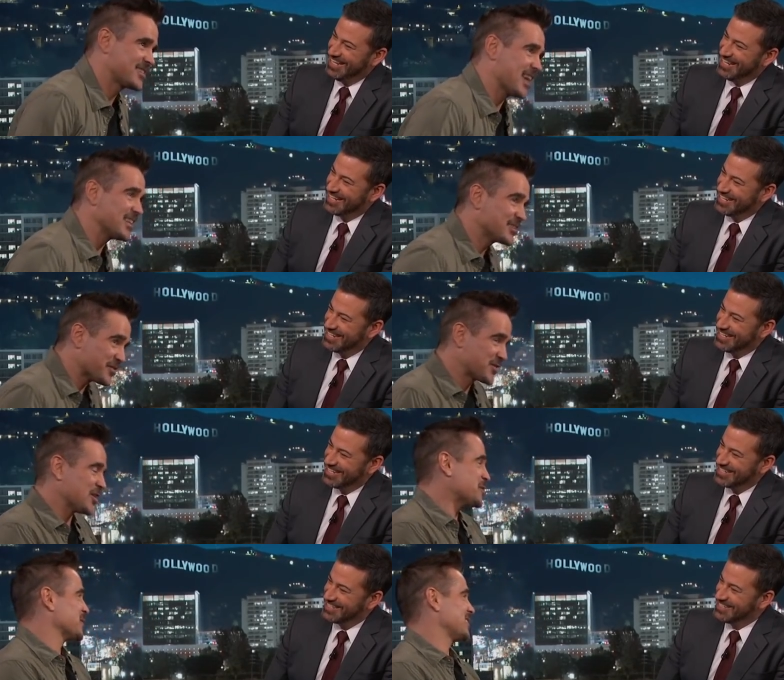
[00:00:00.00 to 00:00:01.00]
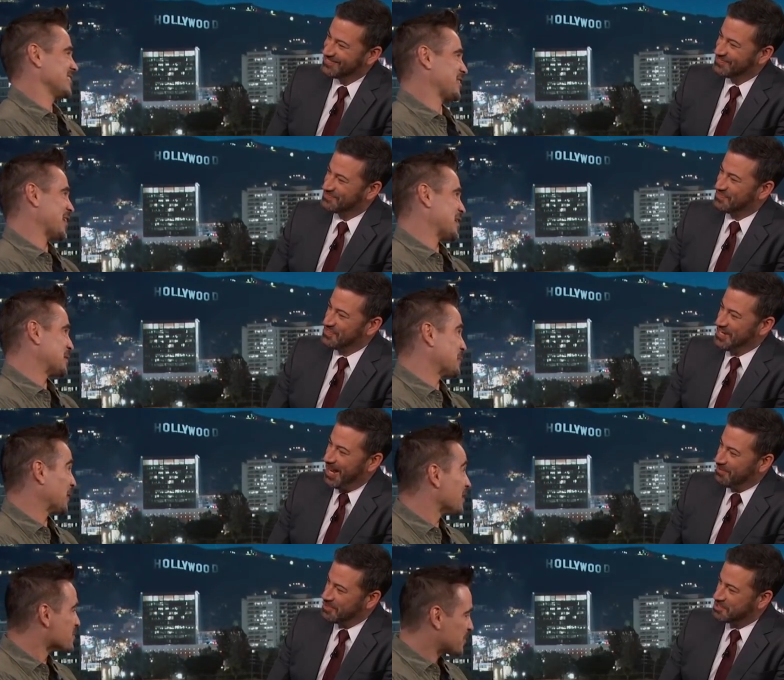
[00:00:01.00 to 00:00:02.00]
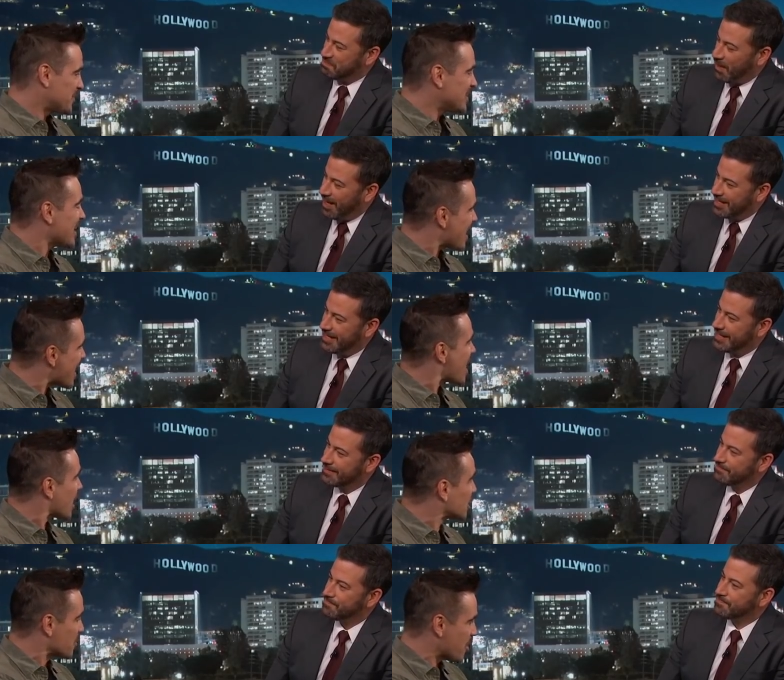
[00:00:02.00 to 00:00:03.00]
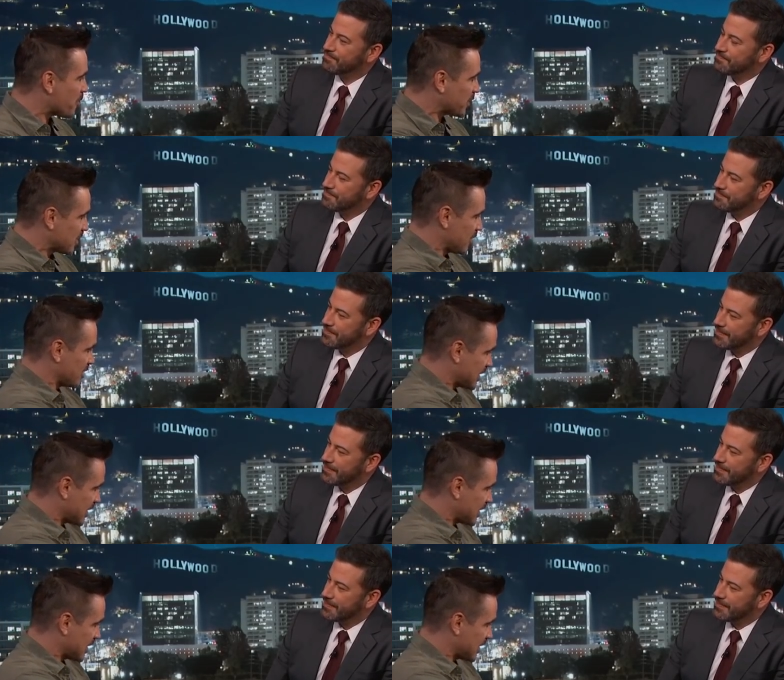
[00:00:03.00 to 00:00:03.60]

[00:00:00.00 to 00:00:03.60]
Speaker 1: Stench of judgment in the crowd. We're not responding? Yeah, I'd come up and the,